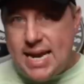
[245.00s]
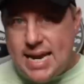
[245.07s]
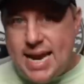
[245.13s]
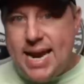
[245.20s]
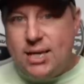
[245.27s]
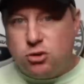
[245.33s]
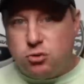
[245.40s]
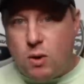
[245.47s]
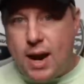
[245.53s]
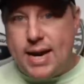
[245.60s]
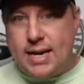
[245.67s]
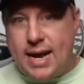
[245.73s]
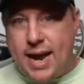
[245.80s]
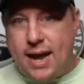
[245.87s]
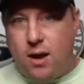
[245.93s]
needs
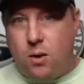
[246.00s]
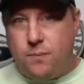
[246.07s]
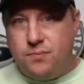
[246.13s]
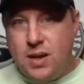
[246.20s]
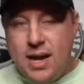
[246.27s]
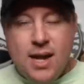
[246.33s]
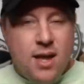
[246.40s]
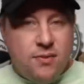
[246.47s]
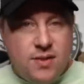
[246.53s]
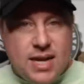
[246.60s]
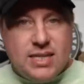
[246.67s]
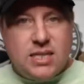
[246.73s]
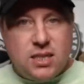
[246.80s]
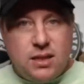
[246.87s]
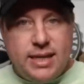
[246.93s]
right now.
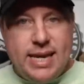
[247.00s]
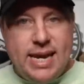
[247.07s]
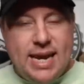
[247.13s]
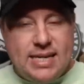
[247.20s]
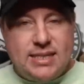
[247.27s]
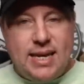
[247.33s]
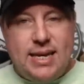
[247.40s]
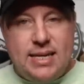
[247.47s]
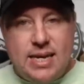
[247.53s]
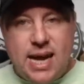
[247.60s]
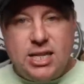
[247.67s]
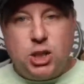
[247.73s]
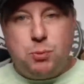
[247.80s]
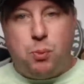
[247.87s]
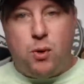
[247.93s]
This league is in
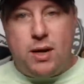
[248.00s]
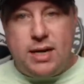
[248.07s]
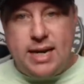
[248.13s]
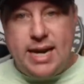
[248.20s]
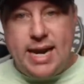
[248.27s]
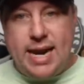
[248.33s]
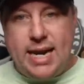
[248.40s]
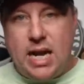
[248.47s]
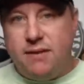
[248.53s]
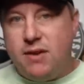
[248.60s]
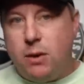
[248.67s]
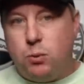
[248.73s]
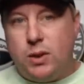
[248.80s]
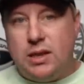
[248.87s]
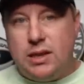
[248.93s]
desperate need of
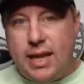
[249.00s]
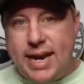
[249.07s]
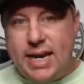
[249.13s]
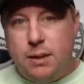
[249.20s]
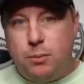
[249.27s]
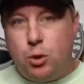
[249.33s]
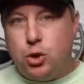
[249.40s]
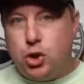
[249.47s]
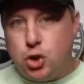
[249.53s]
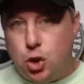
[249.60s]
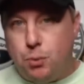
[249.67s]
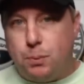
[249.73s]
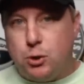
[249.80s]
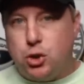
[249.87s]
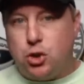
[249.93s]
a relatable
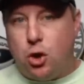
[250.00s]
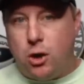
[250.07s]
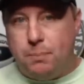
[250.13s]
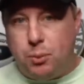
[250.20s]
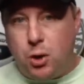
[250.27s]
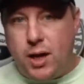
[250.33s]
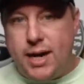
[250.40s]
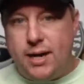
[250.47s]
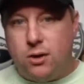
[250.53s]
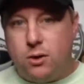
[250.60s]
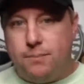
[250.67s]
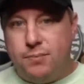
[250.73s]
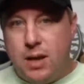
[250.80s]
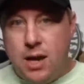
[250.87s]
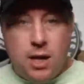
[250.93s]
superstar
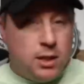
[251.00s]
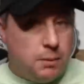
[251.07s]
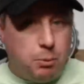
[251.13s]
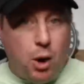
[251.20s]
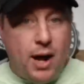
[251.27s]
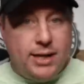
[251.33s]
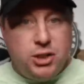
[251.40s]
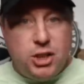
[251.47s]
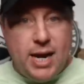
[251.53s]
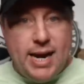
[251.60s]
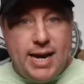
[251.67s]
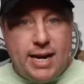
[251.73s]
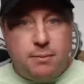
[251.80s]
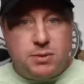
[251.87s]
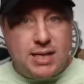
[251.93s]
player. LeBron
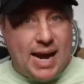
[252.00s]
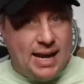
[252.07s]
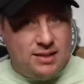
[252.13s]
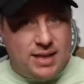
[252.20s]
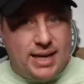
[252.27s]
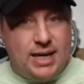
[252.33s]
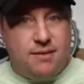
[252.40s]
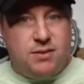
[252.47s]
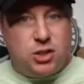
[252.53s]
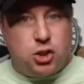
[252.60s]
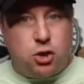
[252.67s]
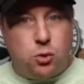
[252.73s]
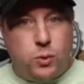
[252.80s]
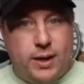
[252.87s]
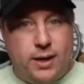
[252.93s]
James, at the end of his
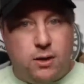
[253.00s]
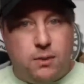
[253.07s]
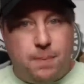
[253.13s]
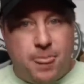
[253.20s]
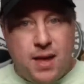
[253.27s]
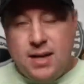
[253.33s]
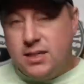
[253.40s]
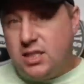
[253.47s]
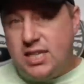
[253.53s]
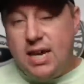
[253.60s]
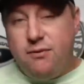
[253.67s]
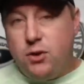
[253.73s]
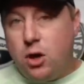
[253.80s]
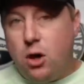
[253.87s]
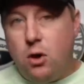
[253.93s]
career.
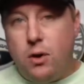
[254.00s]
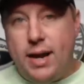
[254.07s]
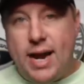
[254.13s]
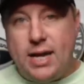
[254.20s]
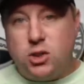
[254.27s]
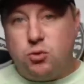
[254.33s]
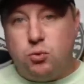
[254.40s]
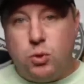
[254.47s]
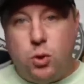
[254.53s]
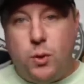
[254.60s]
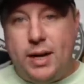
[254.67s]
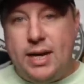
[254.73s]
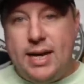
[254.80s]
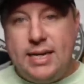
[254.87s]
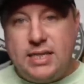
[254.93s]
Steph Curry has
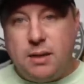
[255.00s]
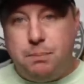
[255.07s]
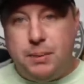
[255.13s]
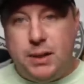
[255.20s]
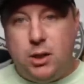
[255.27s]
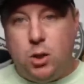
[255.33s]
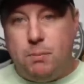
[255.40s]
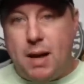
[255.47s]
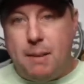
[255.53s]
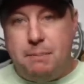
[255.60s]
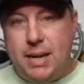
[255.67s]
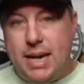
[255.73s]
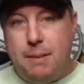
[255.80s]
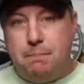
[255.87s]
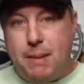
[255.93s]
ruined his appeal by
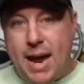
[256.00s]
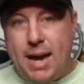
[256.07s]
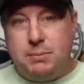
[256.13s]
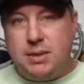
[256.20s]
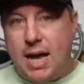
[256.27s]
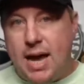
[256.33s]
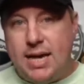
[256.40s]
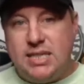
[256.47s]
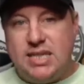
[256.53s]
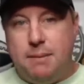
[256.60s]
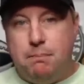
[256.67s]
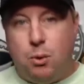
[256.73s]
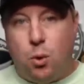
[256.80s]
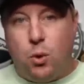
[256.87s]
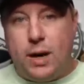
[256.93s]
being baptized
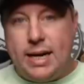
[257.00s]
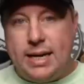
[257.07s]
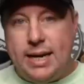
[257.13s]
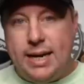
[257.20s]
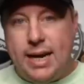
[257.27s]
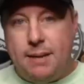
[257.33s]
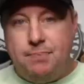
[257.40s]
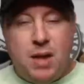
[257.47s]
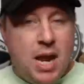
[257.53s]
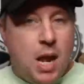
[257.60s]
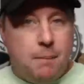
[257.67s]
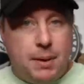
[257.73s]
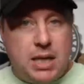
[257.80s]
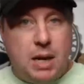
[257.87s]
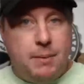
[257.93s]
and born again,
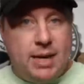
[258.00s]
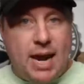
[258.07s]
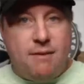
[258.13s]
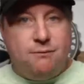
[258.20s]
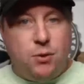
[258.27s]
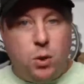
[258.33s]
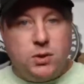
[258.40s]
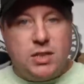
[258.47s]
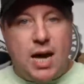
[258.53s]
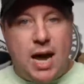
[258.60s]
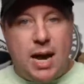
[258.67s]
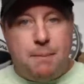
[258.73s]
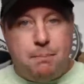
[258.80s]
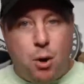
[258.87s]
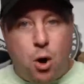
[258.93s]
becoming a
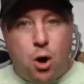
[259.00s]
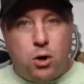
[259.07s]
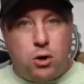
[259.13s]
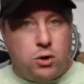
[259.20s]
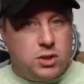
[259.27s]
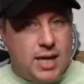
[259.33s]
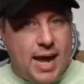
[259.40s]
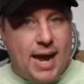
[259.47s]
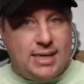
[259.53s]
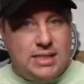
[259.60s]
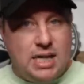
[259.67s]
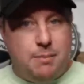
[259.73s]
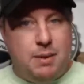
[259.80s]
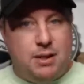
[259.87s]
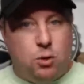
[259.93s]
full-time partner
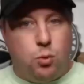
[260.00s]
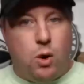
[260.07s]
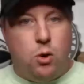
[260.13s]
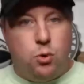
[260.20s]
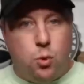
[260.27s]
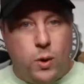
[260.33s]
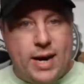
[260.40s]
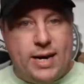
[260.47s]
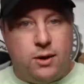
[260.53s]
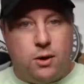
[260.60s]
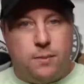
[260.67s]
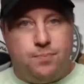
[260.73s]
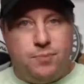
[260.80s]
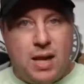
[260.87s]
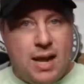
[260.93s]
tag-teaming the woke
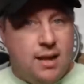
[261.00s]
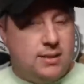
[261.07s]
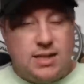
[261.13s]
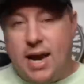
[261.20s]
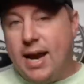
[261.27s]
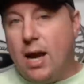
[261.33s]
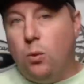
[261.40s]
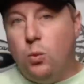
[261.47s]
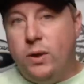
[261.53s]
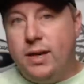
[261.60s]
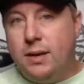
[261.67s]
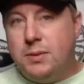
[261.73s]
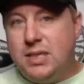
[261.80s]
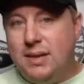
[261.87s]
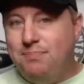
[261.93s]
wiener. Zion
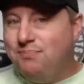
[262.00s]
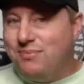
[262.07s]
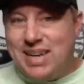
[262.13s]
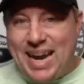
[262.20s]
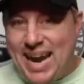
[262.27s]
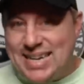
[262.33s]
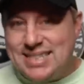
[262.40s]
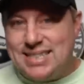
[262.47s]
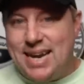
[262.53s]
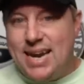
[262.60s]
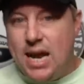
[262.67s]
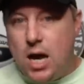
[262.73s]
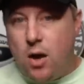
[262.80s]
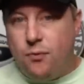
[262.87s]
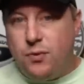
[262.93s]
Williamson can't stay
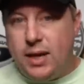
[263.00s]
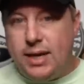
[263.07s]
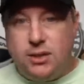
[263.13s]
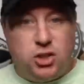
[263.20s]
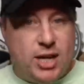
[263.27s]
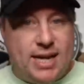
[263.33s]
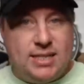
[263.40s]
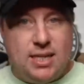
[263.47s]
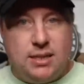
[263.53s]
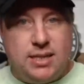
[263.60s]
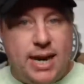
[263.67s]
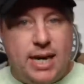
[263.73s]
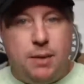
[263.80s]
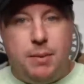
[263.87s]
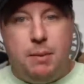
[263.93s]
healthy. Jason
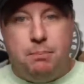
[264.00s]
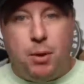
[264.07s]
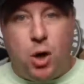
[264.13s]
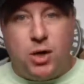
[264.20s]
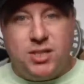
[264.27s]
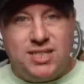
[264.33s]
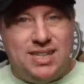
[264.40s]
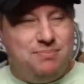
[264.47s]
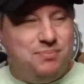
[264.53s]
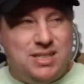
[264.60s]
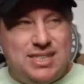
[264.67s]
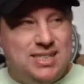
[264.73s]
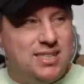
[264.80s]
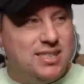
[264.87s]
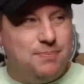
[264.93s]
Tatum in Boston,
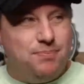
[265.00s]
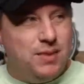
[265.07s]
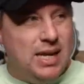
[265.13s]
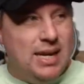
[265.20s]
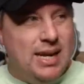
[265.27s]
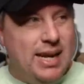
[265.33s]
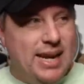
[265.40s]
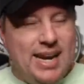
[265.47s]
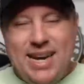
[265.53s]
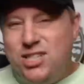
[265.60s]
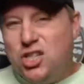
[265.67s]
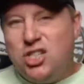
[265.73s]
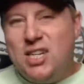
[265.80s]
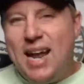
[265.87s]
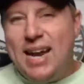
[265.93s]
he's
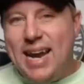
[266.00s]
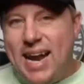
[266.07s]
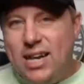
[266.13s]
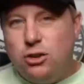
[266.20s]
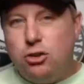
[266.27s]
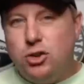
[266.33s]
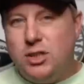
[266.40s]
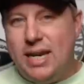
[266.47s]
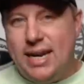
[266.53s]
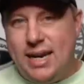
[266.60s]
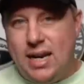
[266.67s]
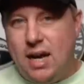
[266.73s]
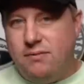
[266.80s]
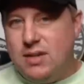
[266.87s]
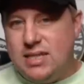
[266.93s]
just not interesting
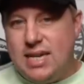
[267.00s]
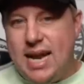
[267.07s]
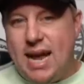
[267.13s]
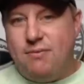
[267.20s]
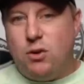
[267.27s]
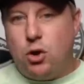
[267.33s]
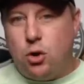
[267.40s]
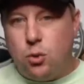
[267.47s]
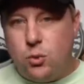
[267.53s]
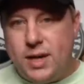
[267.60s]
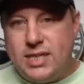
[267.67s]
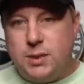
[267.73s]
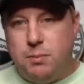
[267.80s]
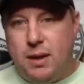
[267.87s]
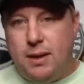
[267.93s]
enough, doesn't have the
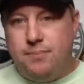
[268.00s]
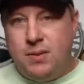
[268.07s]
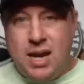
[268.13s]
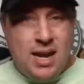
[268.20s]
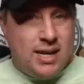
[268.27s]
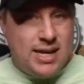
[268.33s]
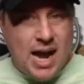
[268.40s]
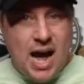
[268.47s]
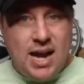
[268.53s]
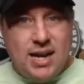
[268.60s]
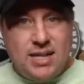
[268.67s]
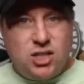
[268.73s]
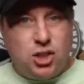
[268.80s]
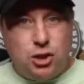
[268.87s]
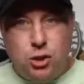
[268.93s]
charisma.
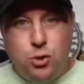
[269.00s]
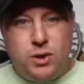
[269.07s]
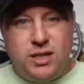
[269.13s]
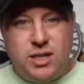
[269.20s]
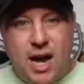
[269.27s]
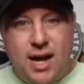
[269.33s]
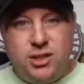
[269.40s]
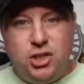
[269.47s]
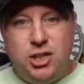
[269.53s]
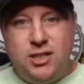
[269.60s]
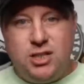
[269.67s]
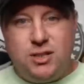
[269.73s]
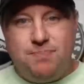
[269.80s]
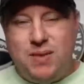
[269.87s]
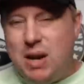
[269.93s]
Giannis, Luka
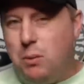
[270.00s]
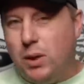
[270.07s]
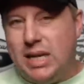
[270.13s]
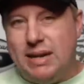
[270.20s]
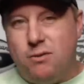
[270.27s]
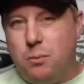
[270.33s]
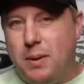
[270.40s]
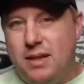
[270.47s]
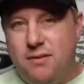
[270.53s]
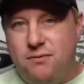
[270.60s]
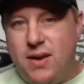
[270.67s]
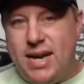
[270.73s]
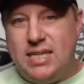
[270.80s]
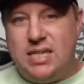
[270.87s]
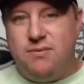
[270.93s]
Doncic, they will never be the
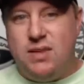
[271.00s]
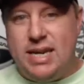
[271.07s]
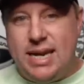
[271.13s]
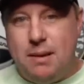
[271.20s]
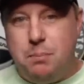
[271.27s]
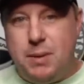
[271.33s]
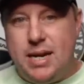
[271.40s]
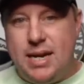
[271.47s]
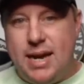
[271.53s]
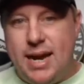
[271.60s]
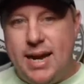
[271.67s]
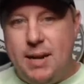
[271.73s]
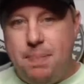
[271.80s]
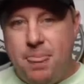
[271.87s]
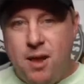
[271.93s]
face of the
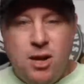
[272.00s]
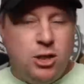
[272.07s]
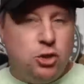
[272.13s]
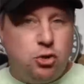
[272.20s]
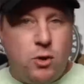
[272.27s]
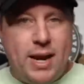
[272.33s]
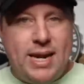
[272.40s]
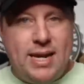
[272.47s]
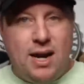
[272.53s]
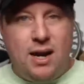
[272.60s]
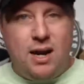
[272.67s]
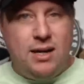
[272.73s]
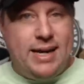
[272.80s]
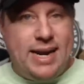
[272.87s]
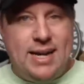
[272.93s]
NBA. Trae
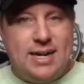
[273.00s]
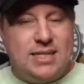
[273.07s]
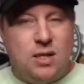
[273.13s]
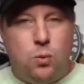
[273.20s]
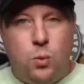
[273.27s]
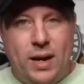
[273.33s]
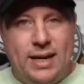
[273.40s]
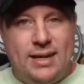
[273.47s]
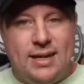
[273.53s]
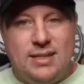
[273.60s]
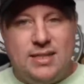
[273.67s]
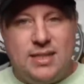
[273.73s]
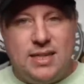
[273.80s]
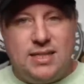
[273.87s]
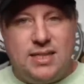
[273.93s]
Young, he doesn't win
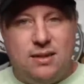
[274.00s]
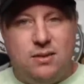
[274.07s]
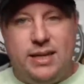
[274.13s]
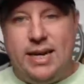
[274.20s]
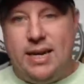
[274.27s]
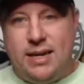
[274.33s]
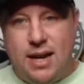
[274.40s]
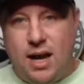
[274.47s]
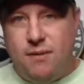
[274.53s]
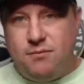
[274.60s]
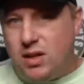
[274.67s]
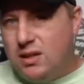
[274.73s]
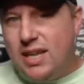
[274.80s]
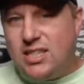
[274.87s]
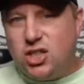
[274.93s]
consistently enough.
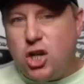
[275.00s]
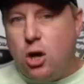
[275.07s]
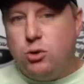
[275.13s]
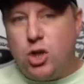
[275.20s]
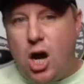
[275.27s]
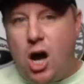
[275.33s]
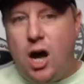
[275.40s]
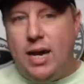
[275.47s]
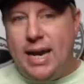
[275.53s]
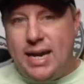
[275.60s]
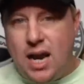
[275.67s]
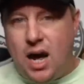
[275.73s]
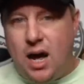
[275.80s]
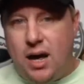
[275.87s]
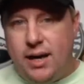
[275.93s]
The list goes on and
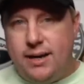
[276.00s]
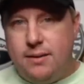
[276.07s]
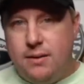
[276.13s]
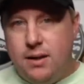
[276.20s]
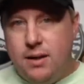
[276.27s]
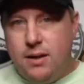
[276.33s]
on.